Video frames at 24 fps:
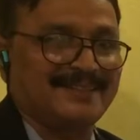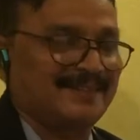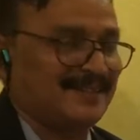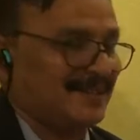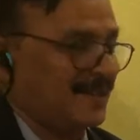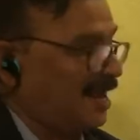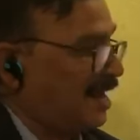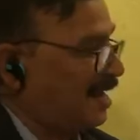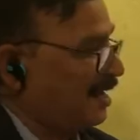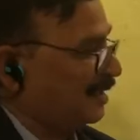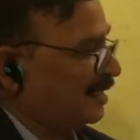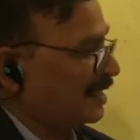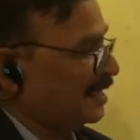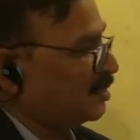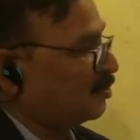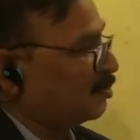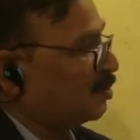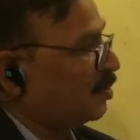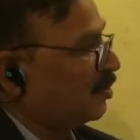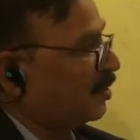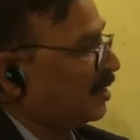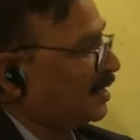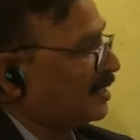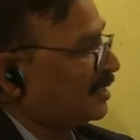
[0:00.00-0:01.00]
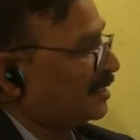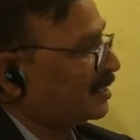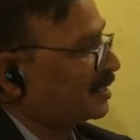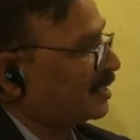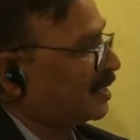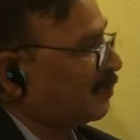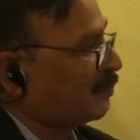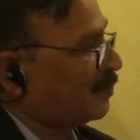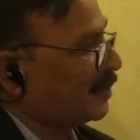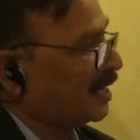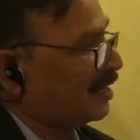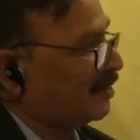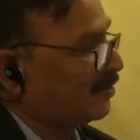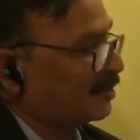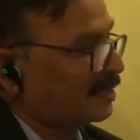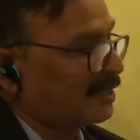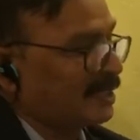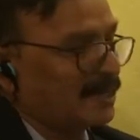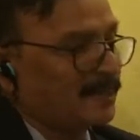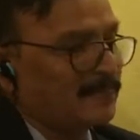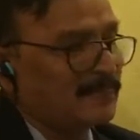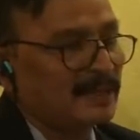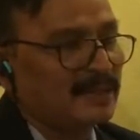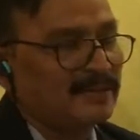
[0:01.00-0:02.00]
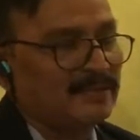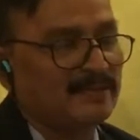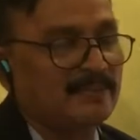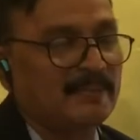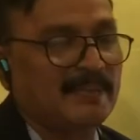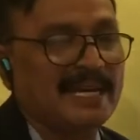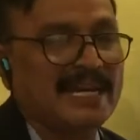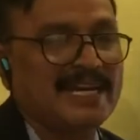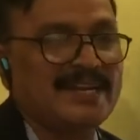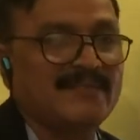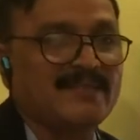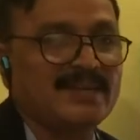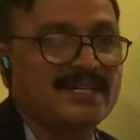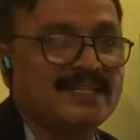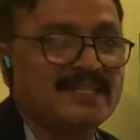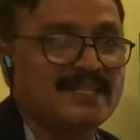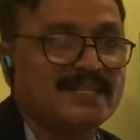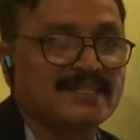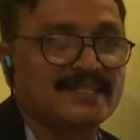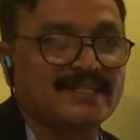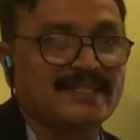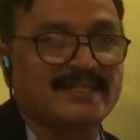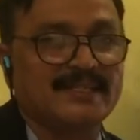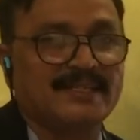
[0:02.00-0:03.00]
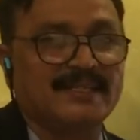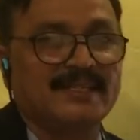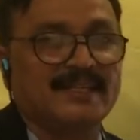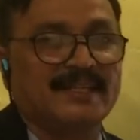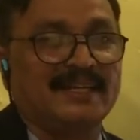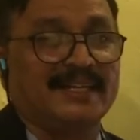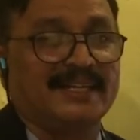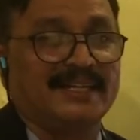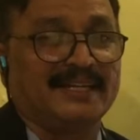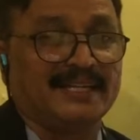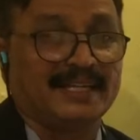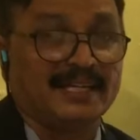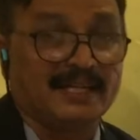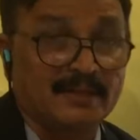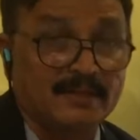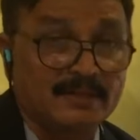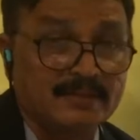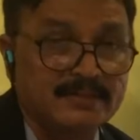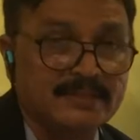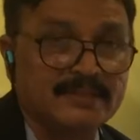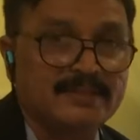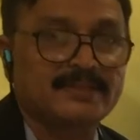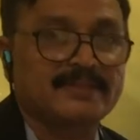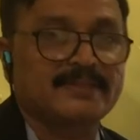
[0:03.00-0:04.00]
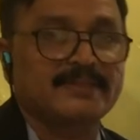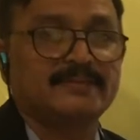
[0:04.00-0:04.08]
and this ovary is supplied with a number of blood vessels, nerves.